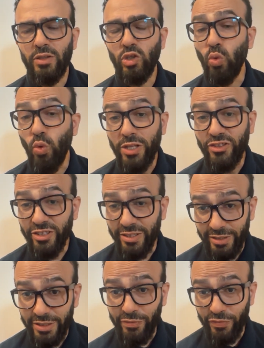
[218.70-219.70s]

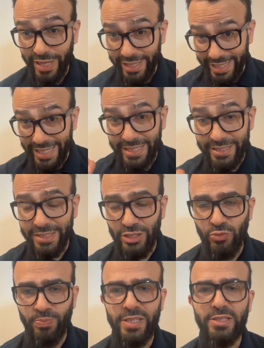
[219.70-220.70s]
quantitative
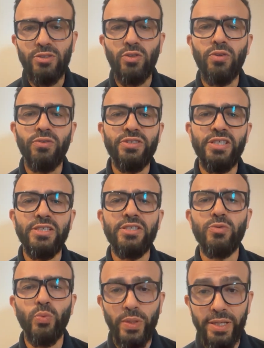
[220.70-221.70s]
analysis based on
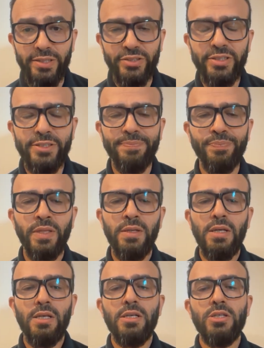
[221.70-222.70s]
these words.
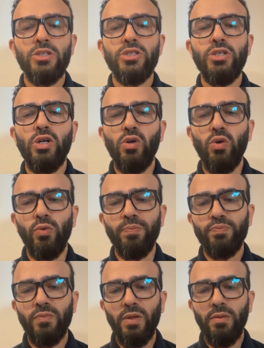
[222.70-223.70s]
So
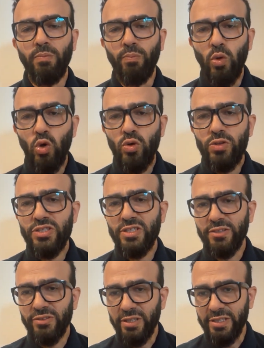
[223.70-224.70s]
more
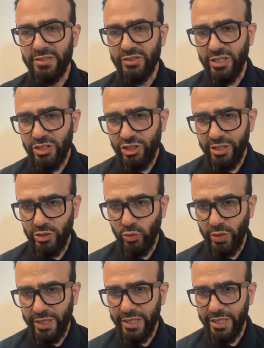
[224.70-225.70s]
standardization you
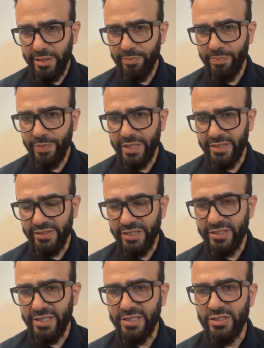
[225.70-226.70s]
keep in
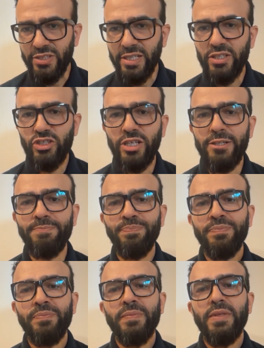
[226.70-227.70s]
data extraction
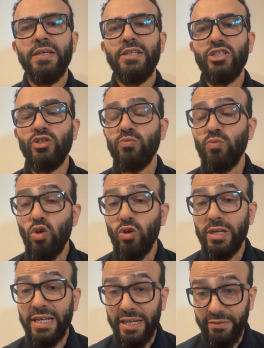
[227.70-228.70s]
is more
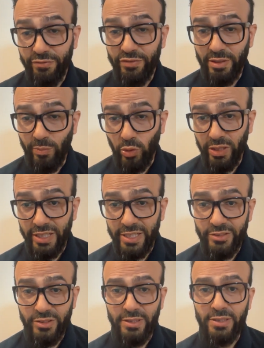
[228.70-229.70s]
comfortable
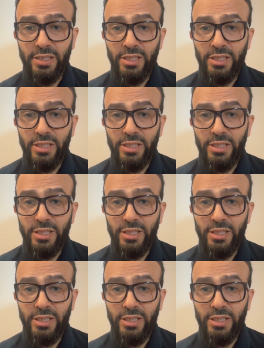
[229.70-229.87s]
later